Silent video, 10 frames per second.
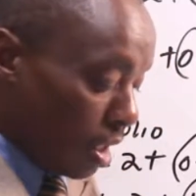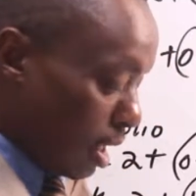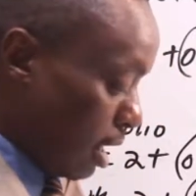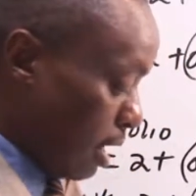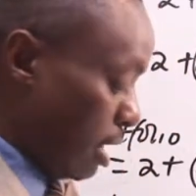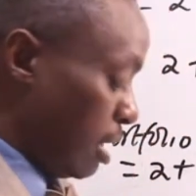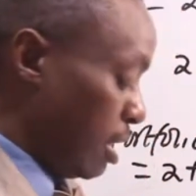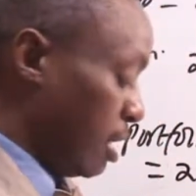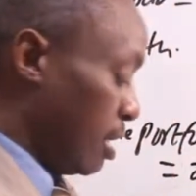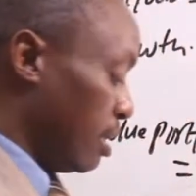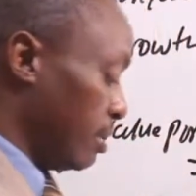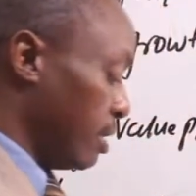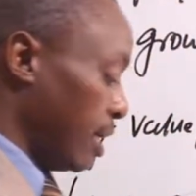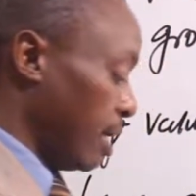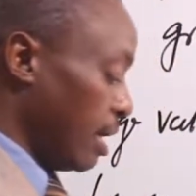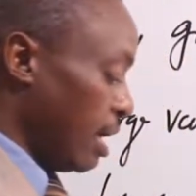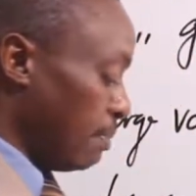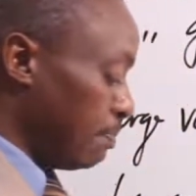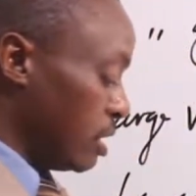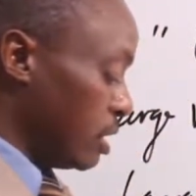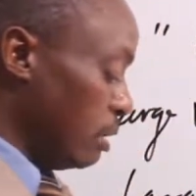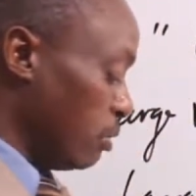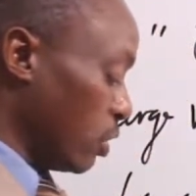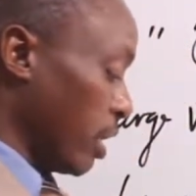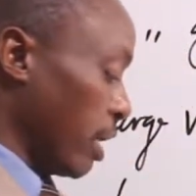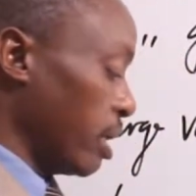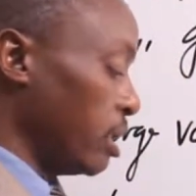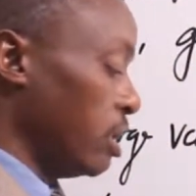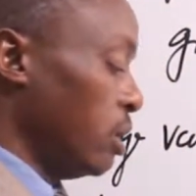uh, the APT model